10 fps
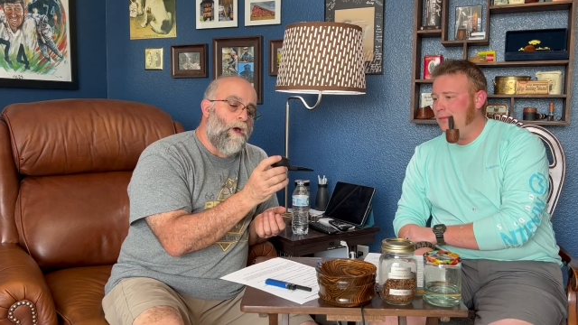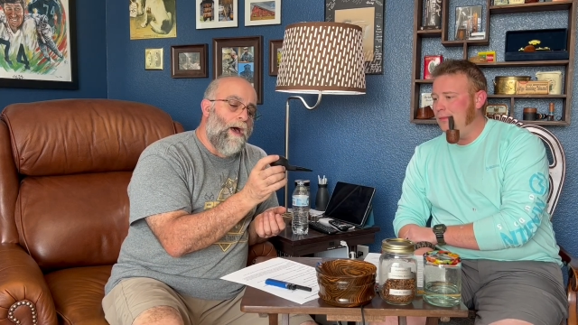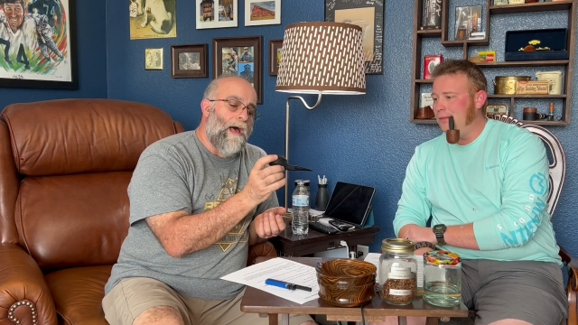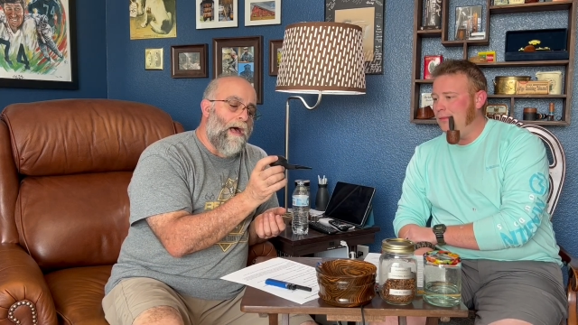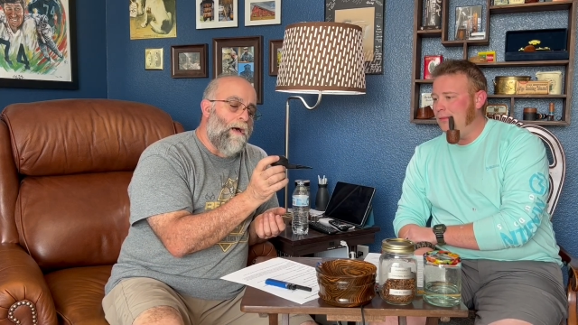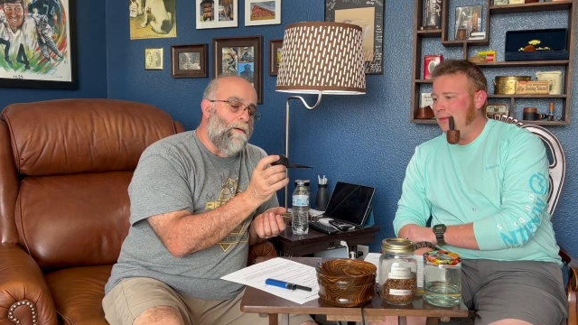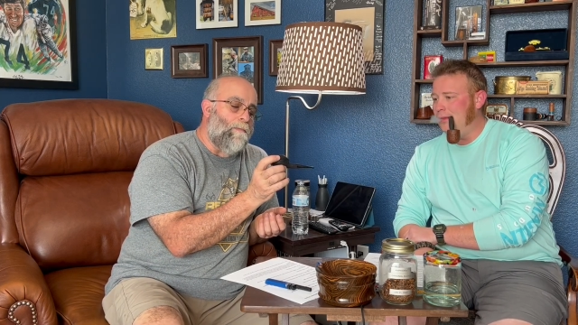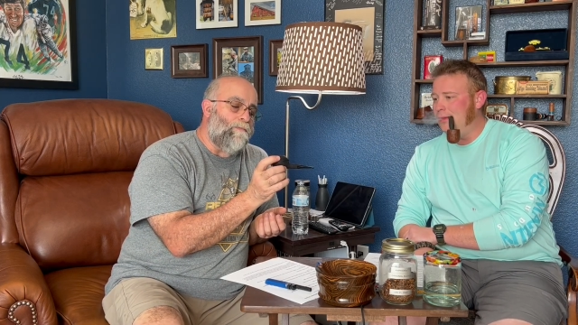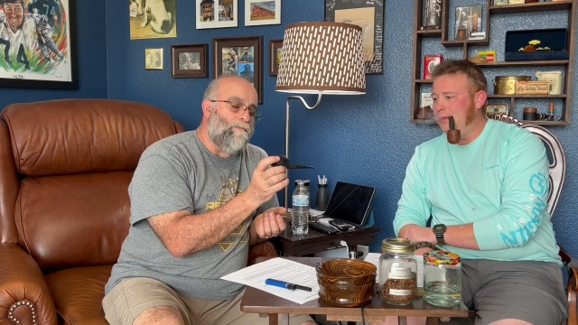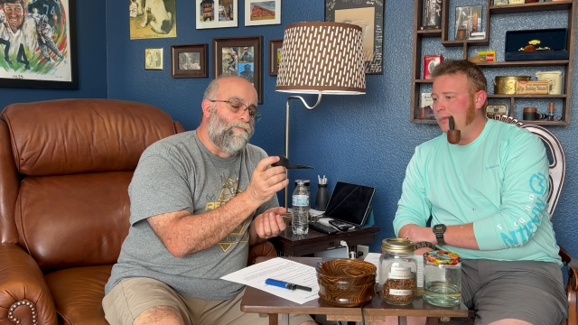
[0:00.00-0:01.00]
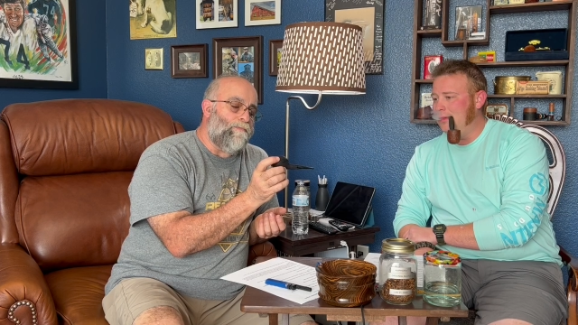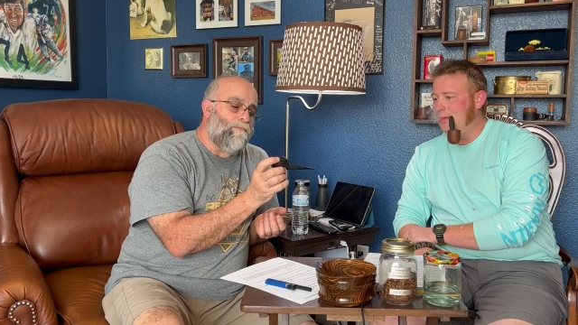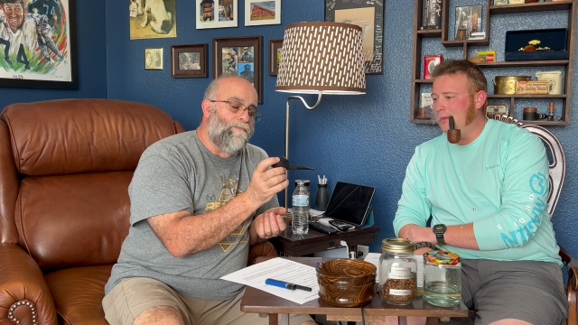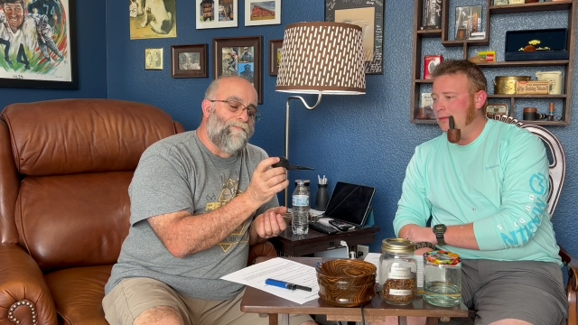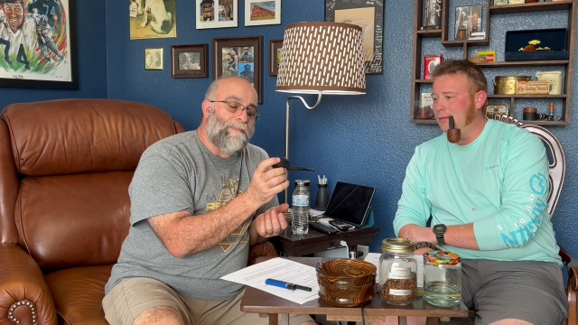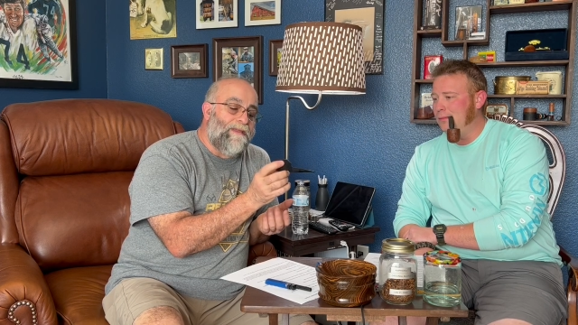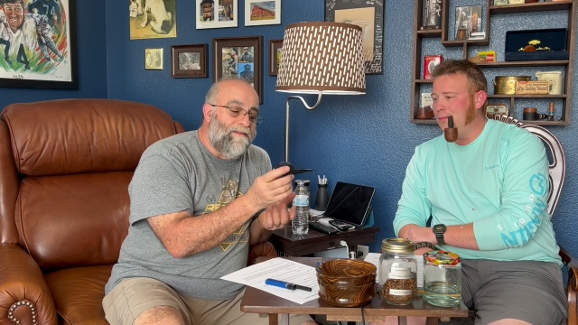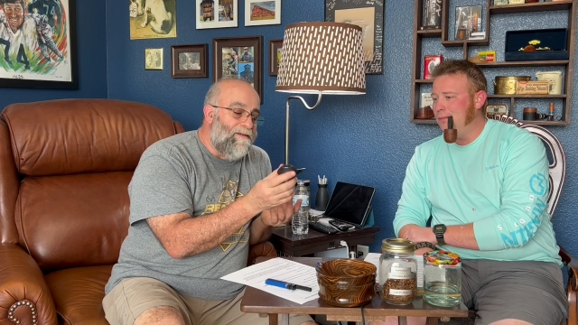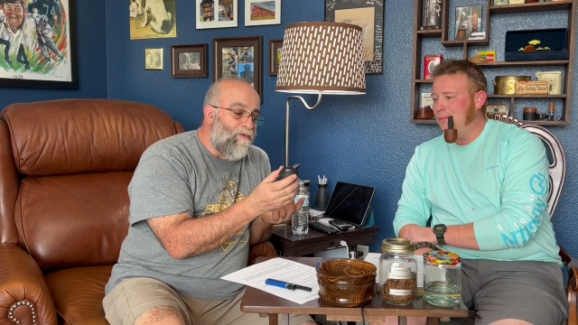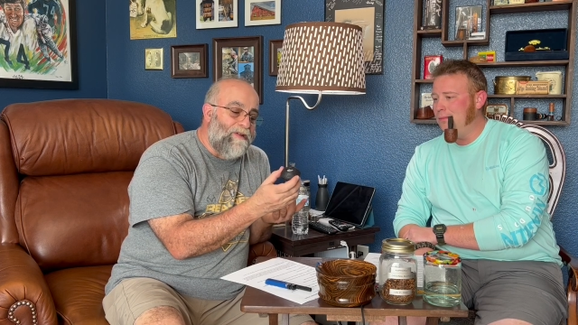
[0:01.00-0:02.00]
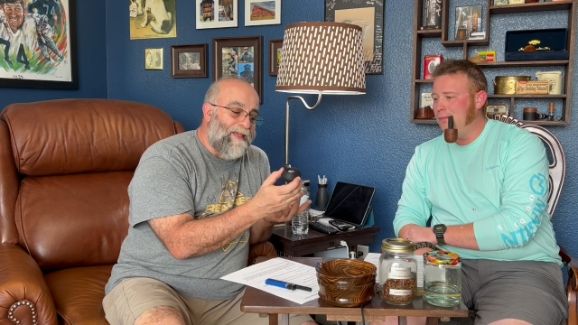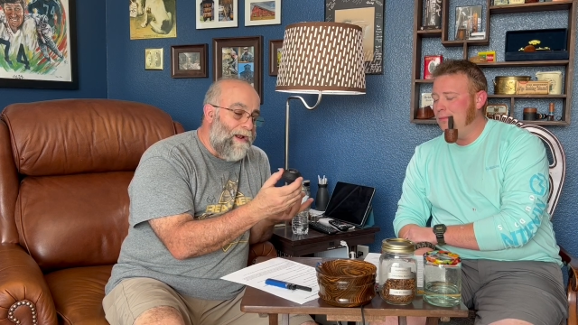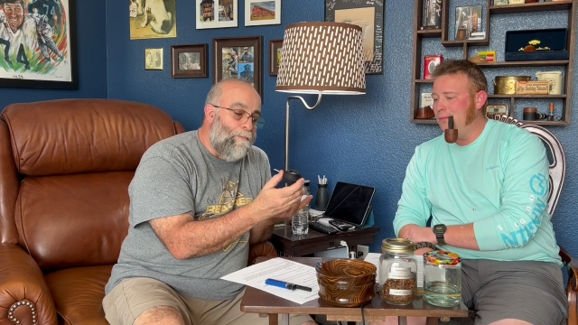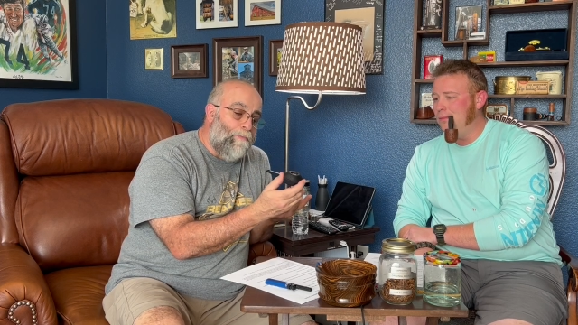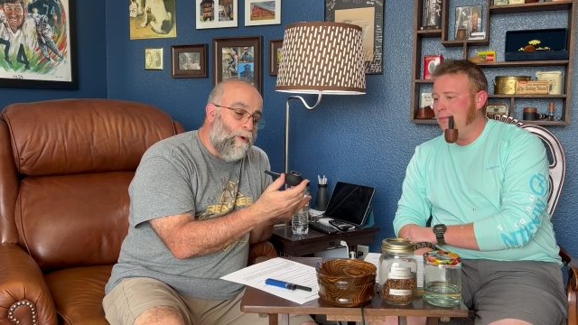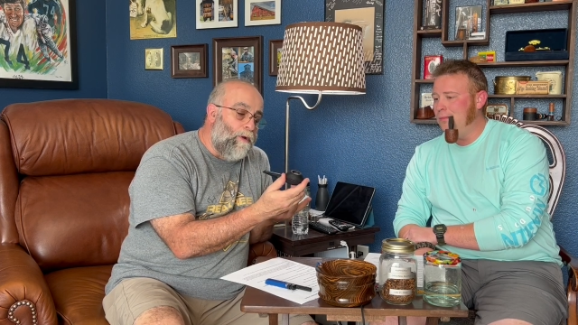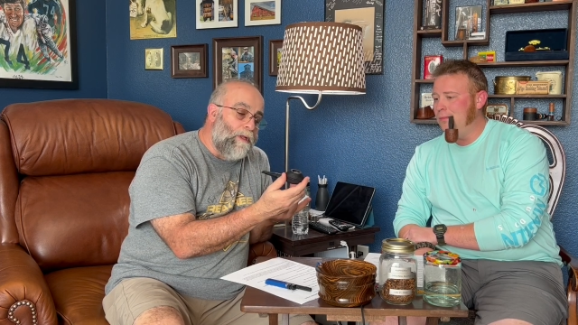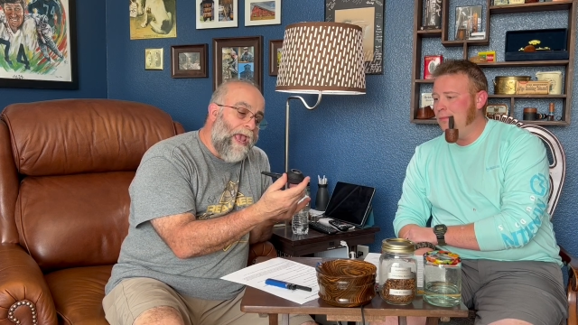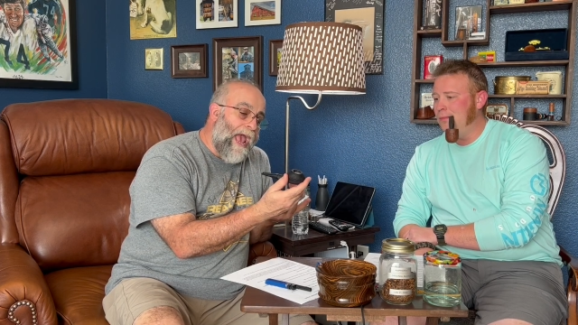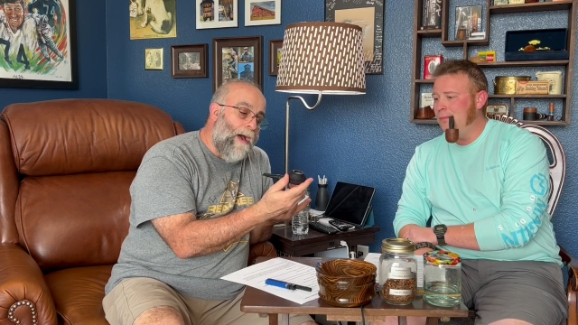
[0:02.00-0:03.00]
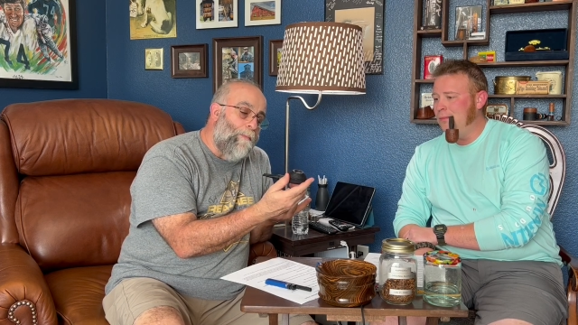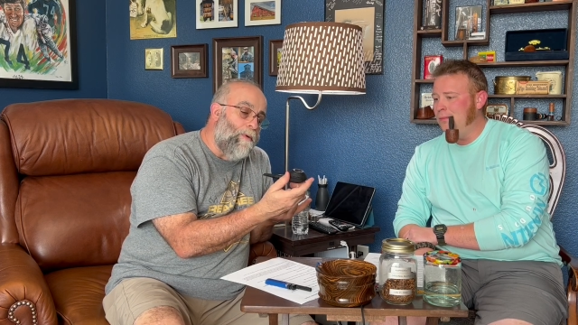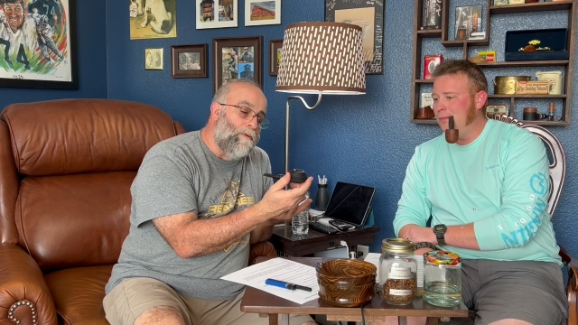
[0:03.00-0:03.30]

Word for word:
Speaker 1: Um, what is that? A bull cap?